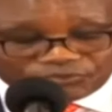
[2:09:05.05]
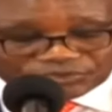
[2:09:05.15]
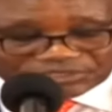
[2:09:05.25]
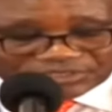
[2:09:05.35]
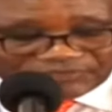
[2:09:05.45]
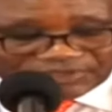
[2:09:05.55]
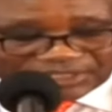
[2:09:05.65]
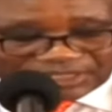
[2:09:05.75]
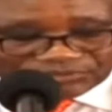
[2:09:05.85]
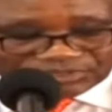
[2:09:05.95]

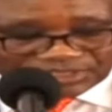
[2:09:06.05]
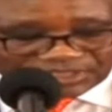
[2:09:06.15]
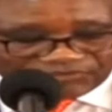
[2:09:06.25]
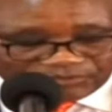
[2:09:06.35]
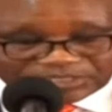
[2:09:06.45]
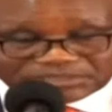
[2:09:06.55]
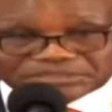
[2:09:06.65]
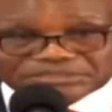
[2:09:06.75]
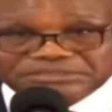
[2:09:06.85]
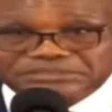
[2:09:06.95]
47 county
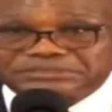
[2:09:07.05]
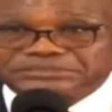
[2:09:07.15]
governments.